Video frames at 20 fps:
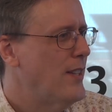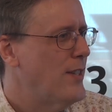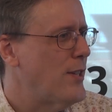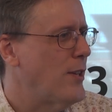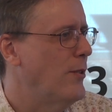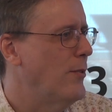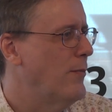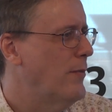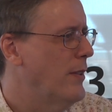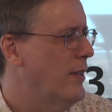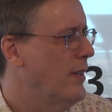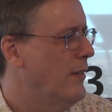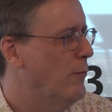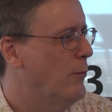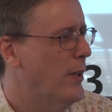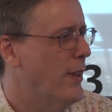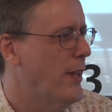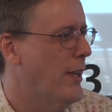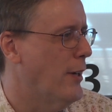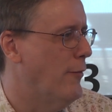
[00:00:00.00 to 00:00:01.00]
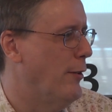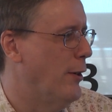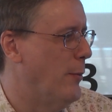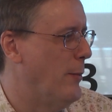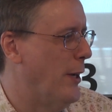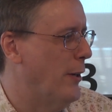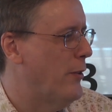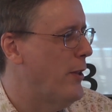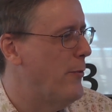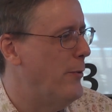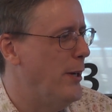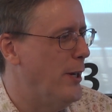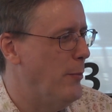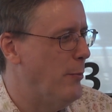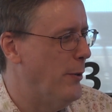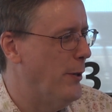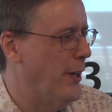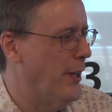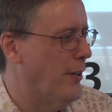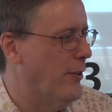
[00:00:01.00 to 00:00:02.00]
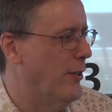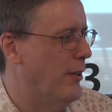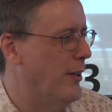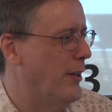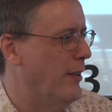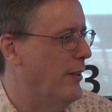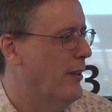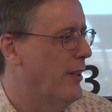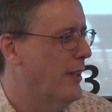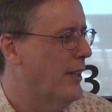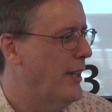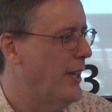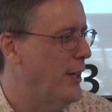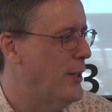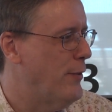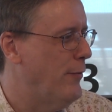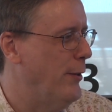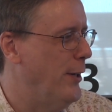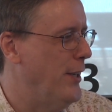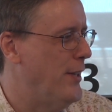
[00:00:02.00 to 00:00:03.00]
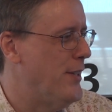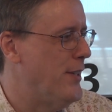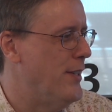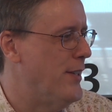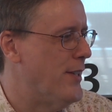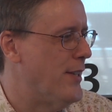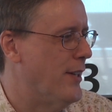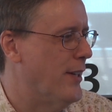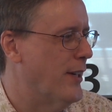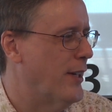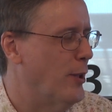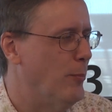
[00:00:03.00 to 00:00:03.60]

So one thing I've heard about 3D printing or a catchphrase is uh,